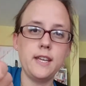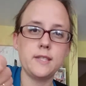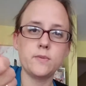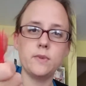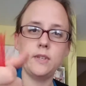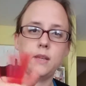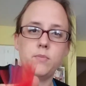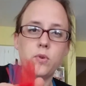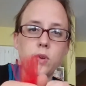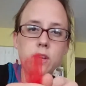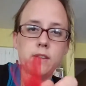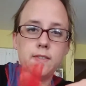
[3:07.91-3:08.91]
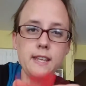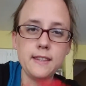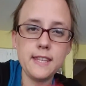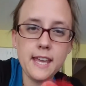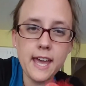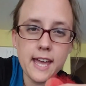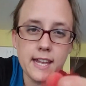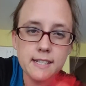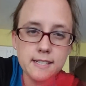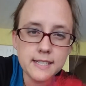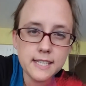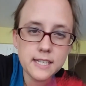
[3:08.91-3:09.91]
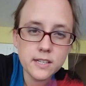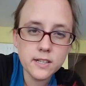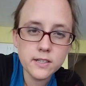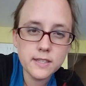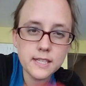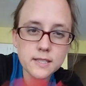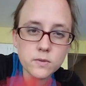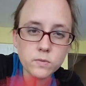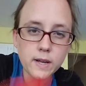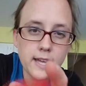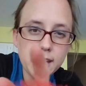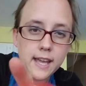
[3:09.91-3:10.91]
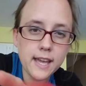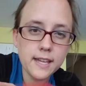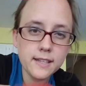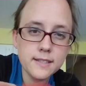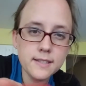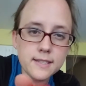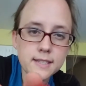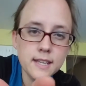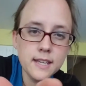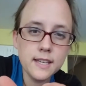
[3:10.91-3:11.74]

It's really important that the ends here, these red ends,